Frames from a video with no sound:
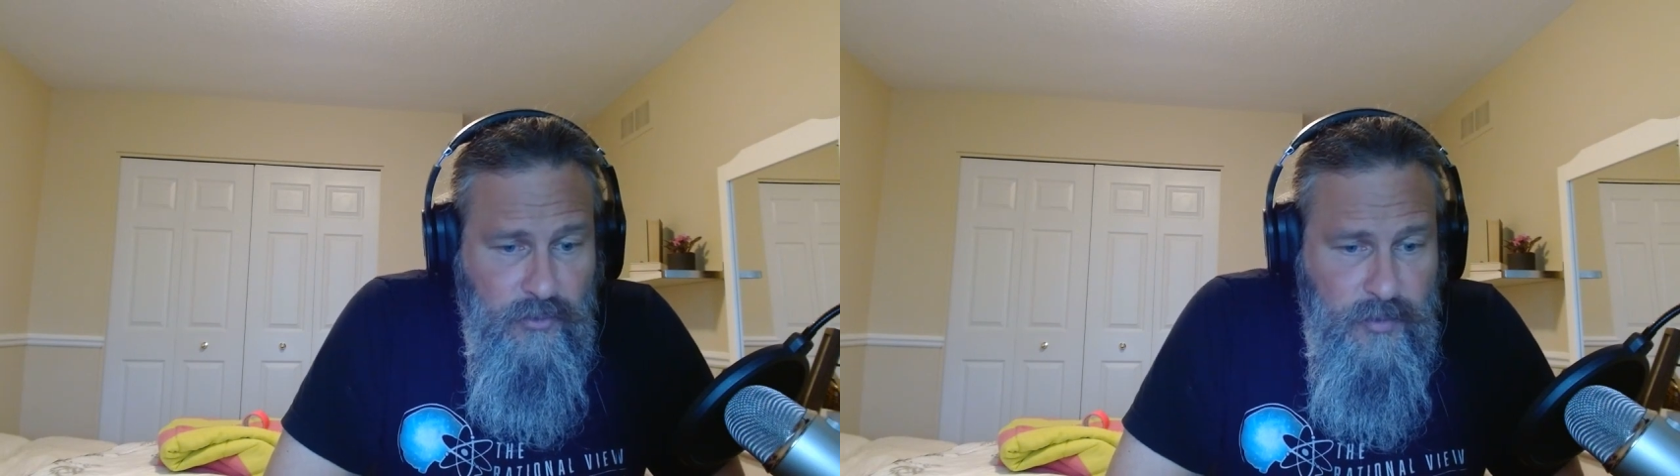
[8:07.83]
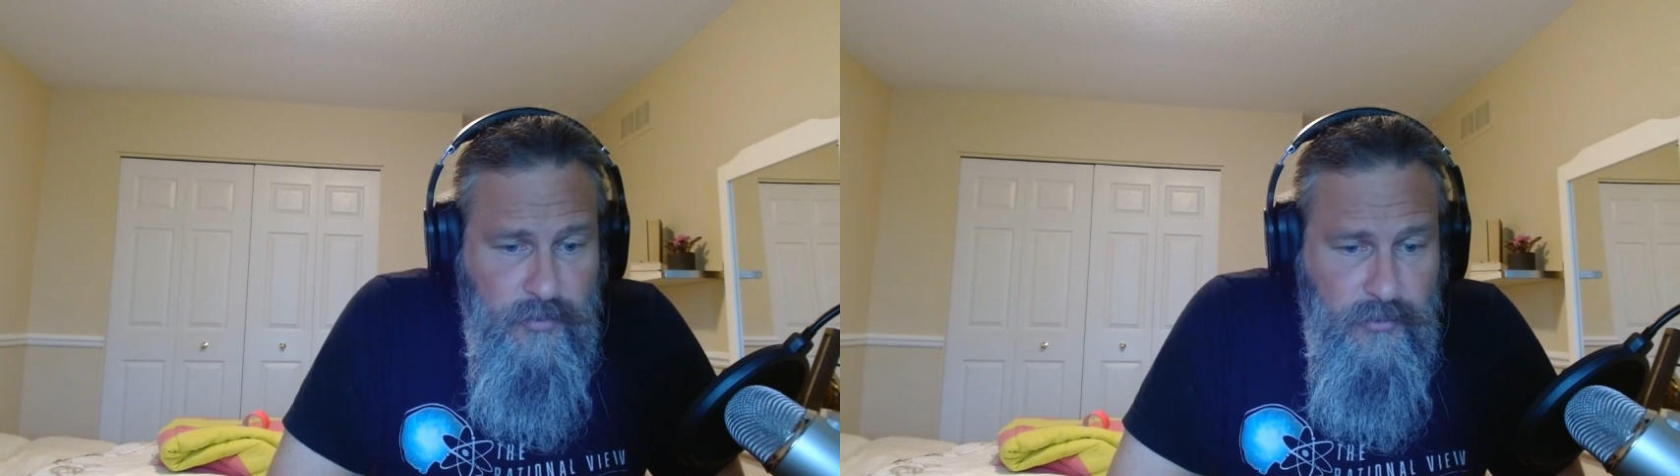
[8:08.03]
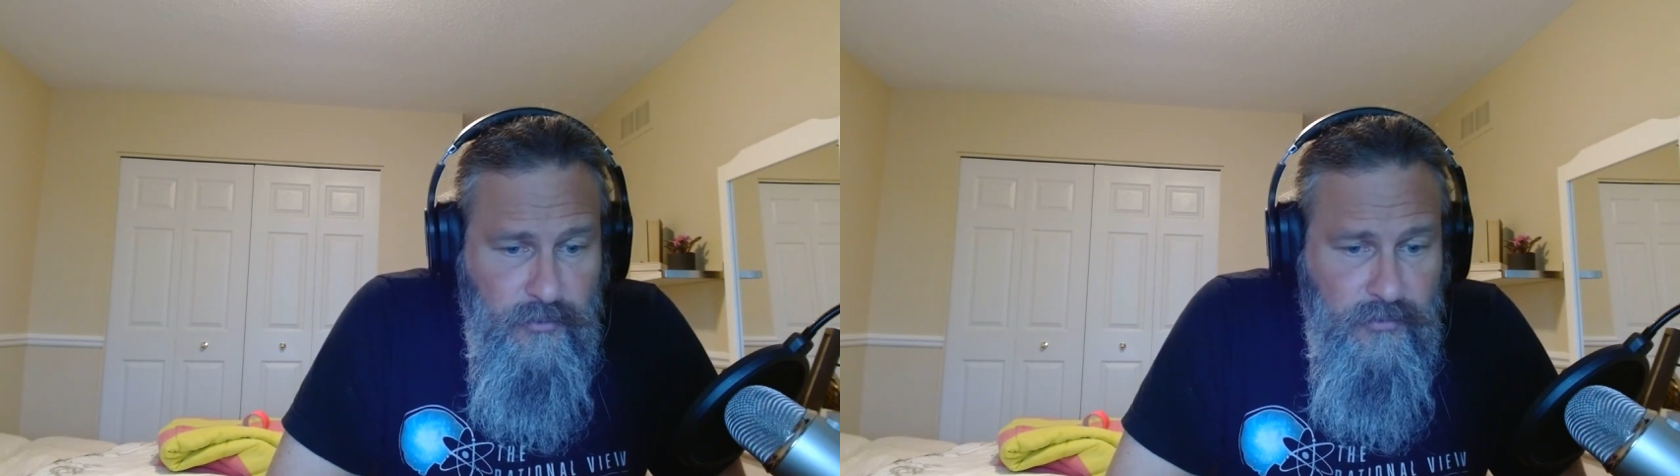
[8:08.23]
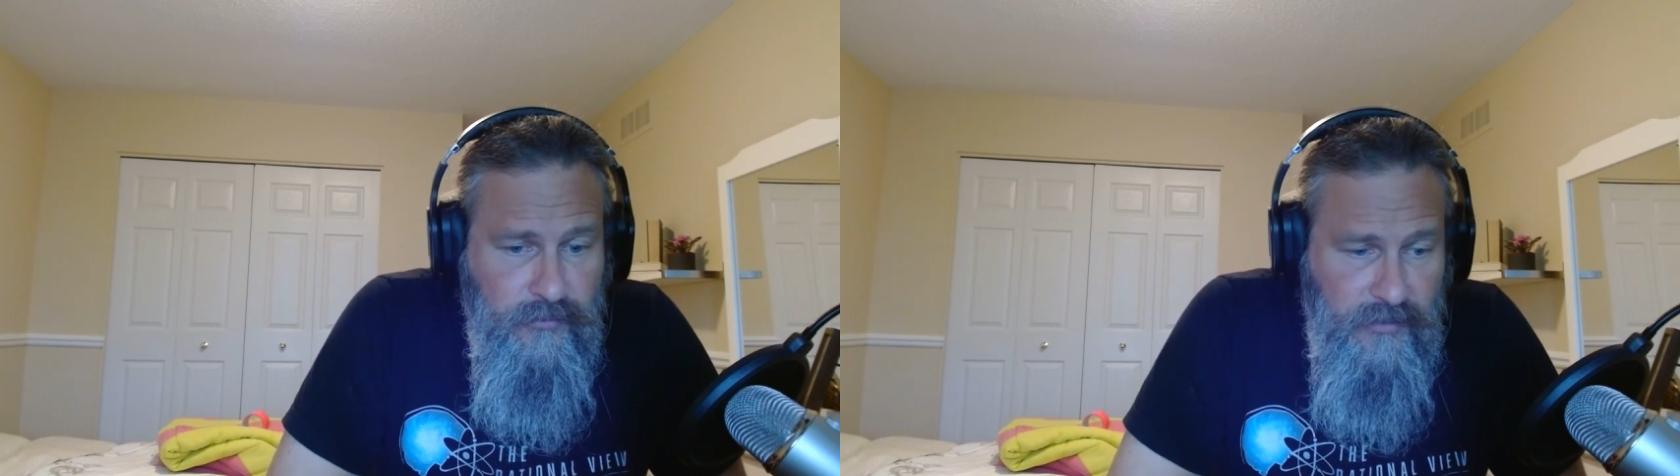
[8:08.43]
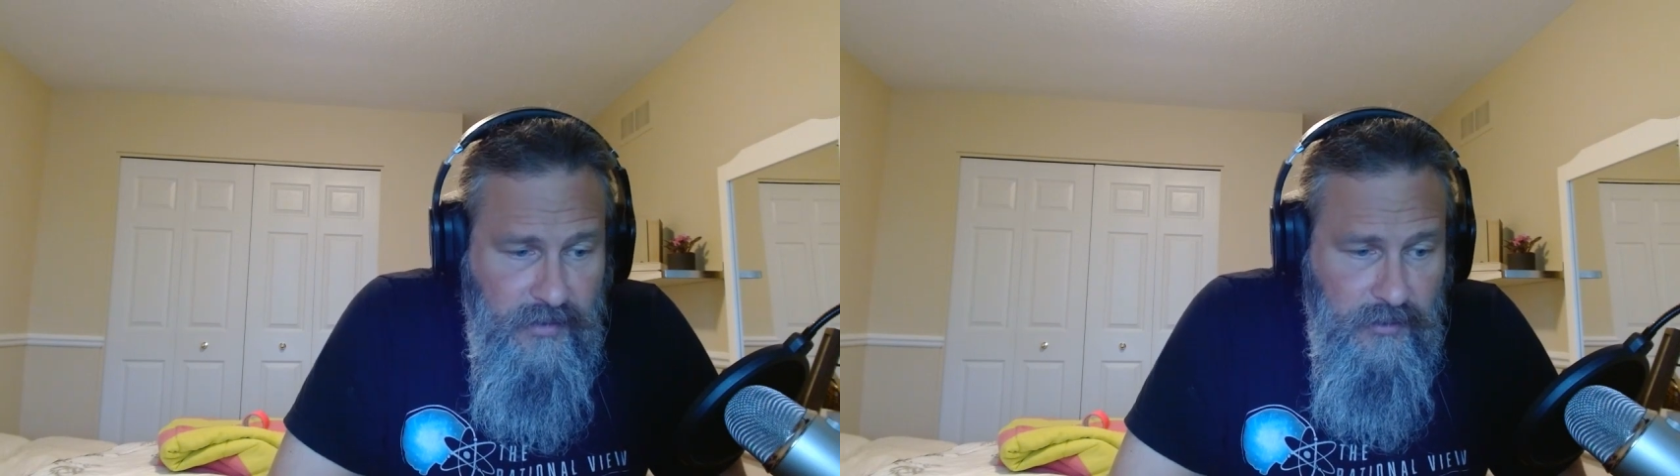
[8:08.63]
to
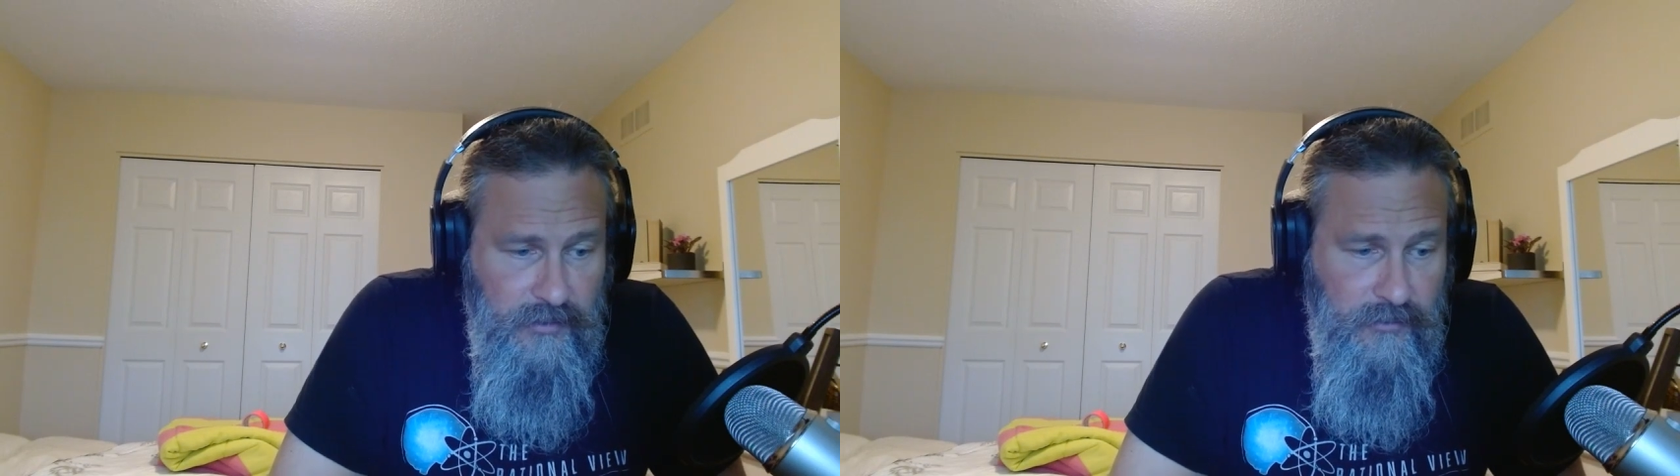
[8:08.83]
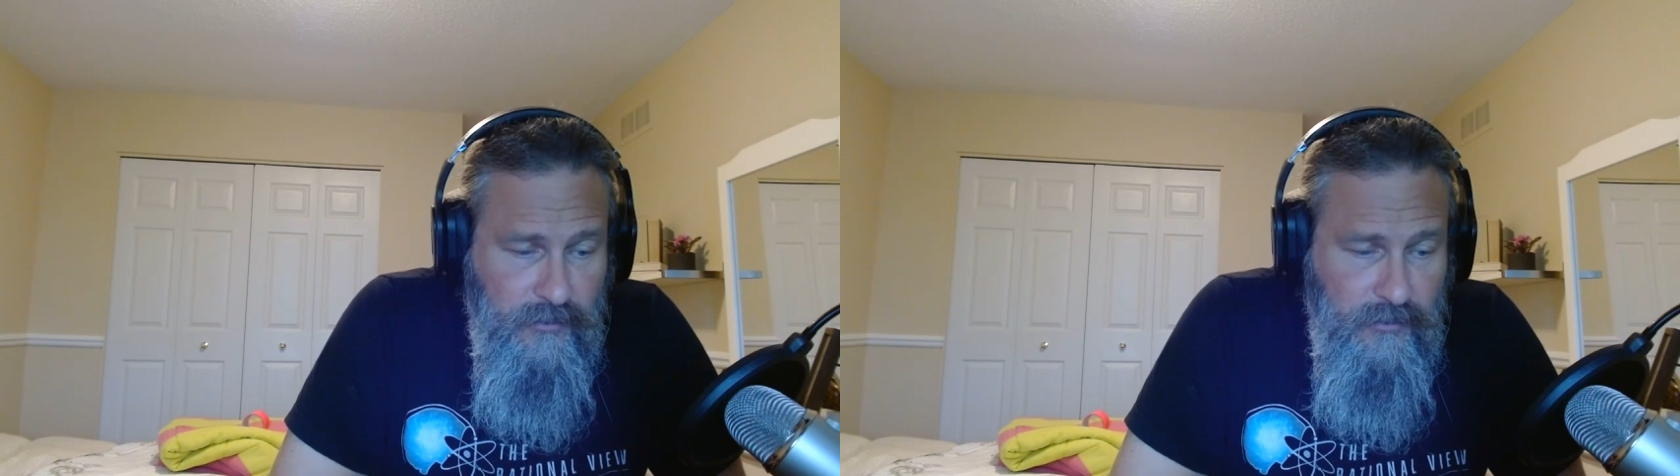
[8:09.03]
reproduce failed.